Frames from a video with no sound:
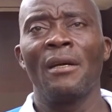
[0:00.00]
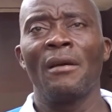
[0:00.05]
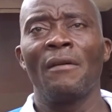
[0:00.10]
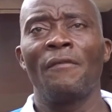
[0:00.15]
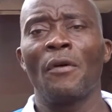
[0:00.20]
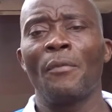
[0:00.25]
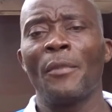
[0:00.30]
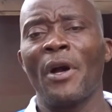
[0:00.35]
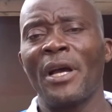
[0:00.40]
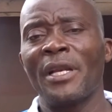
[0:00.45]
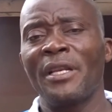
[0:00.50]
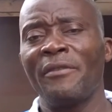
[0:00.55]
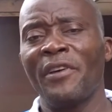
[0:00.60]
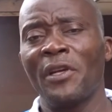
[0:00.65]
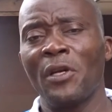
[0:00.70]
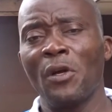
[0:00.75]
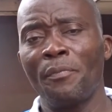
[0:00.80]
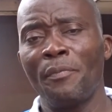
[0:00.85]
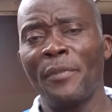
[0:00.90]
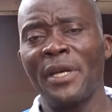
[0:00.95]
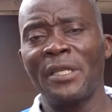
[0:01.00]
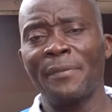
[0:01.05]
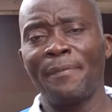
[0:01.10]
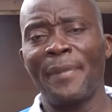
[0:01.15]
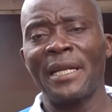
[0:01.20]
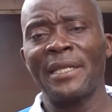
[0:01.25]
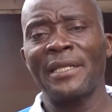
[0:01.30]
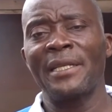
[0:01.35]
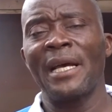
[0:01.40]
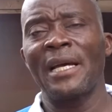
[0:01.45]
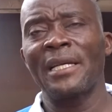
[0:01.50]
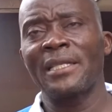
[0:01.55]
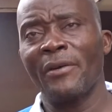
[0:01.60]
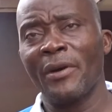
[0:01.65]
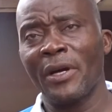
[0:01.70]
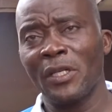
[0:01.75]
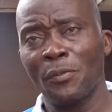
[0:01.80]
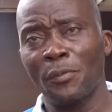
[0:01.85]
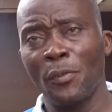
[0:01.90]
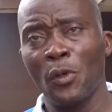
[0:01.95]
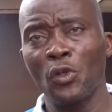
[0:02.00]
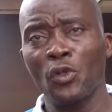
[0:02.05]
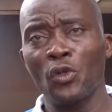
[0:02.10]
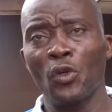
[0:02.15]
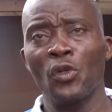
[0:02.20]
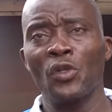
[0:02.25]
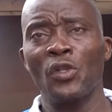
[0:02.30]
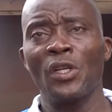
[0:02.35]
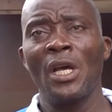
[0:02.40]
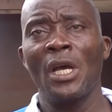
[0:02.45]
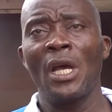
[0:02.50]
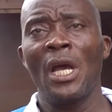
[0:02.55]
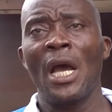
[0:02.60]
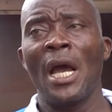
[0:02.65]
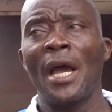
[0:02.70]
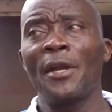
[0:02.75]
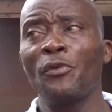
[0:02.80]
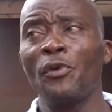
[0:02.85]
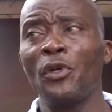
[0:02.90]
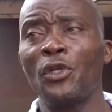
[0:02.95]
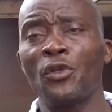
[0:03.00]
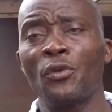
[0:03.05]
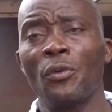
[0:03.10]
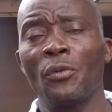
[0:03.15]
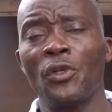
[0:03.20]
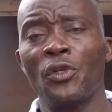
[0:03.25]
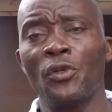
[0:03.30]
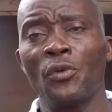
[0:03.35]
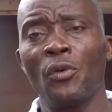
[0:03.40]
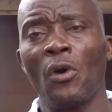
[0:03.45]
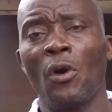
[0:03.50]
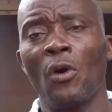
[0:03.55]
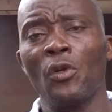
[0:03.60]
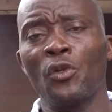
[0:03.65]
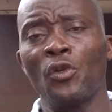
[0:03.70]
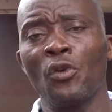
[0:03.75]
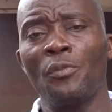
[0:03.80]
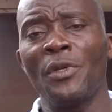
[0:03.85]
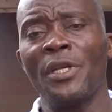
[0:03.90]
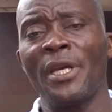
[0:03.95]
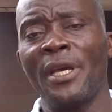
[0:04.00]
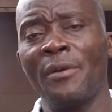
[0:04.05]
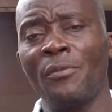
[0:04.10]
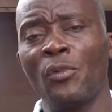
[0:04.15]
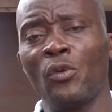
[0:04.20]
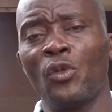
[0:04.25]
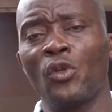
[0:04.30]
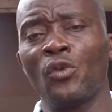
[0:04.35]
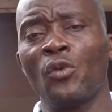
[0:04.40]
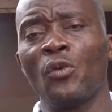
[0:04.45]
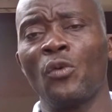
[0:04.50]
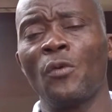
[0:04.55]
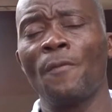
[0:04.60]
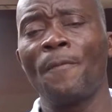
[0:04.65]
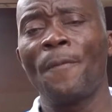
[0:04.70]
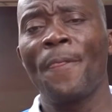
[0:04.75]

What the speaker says: from our development partners, our sponsors, and we should also be able to